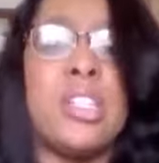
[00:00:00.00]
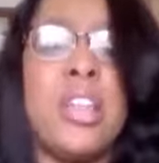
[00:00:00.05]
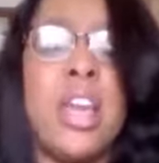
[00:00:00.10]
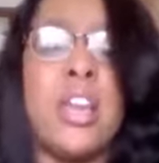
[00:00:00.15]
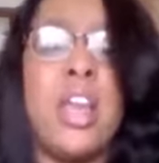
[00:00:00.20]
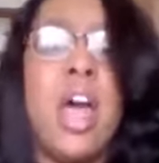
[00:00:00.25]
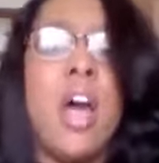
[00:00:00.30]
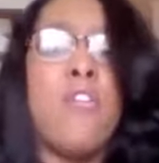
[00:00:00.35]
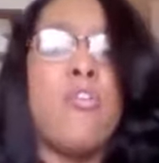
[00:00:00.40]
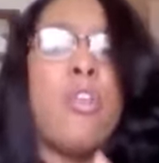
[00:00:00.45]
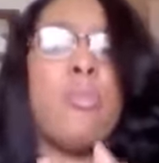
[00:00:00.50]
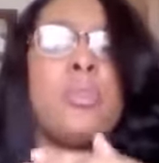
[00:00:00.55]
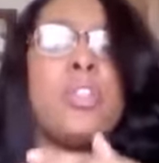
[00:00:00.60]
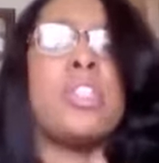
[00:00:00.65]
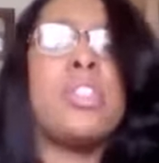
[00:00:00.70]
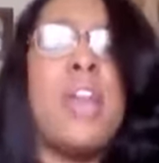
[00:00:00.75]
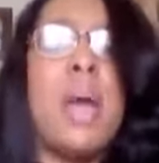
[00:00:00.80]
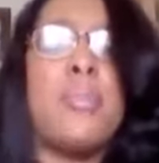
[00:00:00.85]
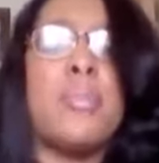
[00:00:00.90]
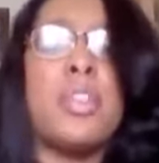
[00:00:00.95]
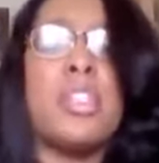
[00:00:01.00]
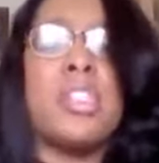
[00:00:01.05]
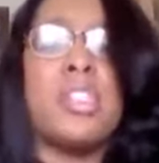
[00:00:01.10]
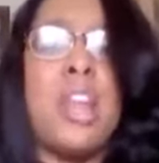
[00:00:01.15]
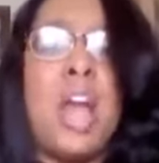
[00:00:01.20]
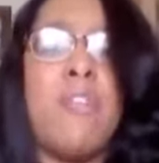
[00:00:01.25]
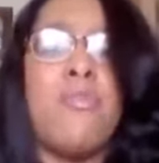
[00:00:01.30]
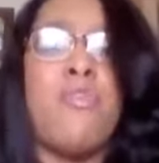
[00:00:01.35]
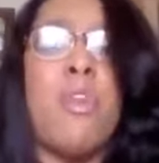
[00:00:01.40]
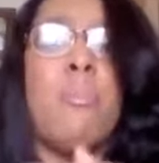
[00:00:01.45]
is lit from step to
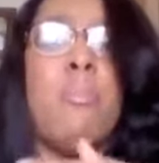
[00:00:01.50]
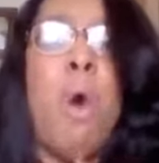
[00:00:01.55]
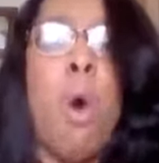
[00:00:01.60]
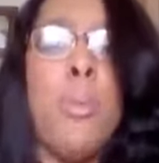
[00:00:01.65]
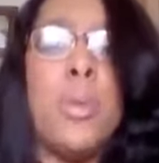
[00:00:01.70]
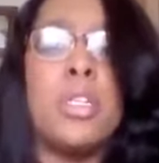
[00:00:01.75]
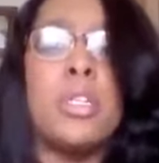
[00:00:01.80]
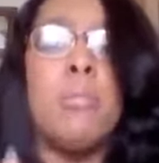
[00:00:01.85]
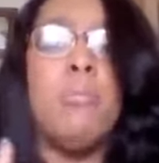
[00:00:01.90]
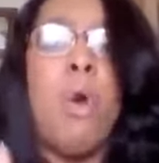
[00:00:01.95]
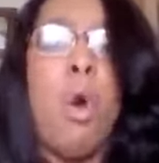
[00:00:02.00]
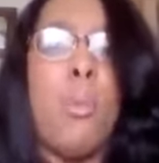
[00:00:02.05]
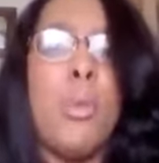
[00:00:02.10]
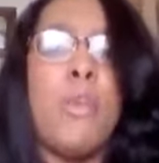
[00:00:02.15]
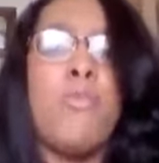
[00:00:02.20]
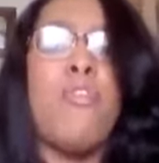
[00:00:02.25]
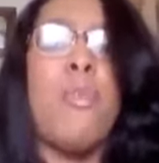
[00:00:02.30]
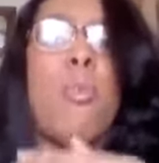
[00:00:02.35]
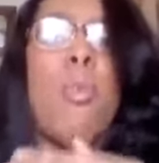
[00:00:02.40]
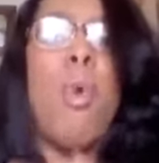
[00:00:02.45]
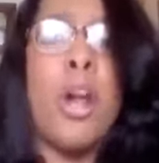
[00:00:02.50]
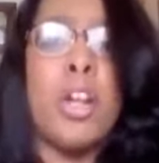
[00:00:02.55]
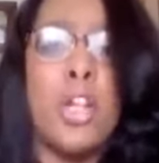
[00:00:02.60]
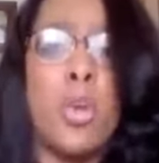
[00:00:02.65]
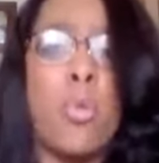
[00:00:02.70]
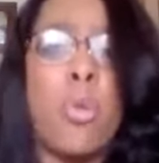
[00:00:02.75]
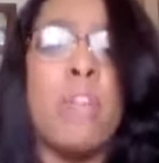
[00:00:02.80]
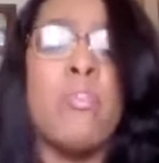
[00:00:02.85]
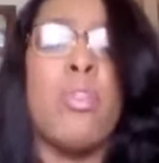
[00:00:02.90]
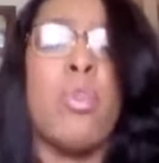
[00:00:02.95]
step, from moment to moment, from one
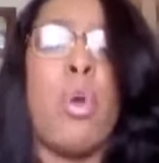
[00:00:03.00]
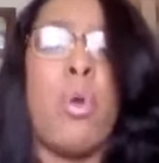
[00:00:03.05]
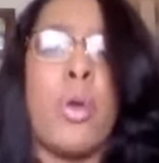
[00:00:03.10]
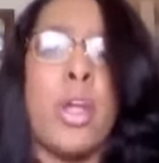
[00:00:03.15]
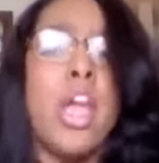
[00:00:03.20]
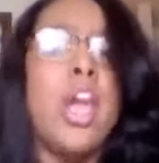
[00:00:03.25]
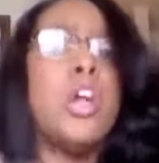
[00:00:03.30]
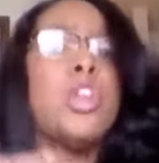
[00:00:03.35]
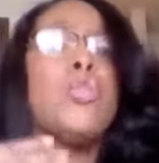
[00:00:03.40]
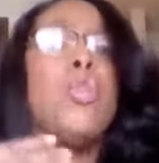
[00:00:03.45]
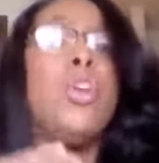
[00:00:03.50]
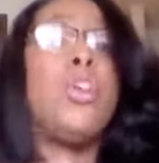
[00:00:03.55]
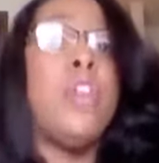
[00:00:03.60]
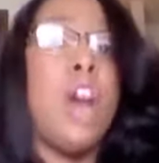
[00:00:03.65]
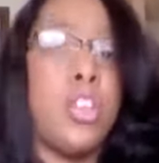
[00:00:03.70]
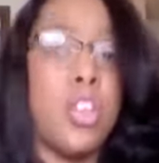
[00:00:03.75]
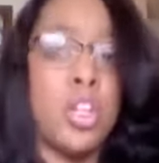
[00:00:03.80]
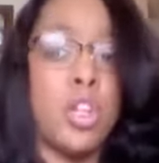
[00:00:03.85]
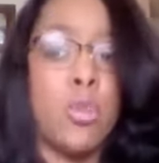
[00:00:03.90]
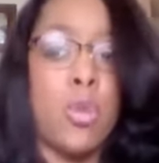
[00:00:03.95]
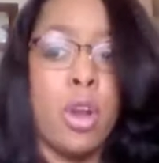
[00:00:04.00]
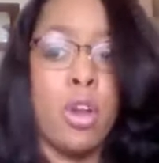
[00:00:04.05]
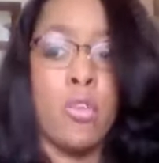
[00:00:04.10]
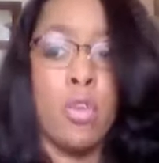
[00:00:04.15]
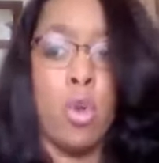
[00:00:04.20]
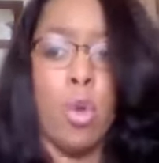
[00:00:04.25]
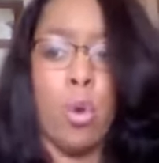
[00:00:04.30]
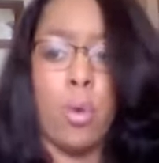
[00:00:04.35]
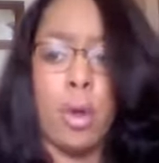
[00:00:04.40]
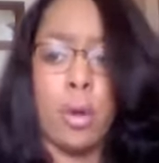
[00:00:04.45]
degree of glory to another degree of
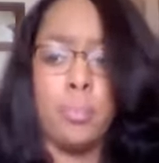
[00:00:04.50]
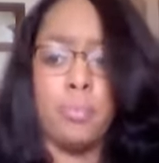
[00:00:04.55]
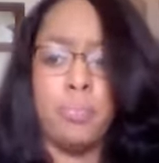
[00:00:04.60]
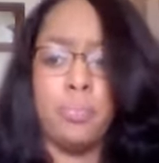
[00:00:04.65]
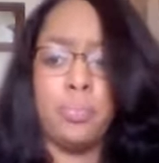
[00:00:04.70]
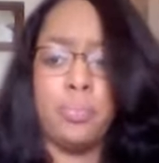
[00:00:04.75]
glory.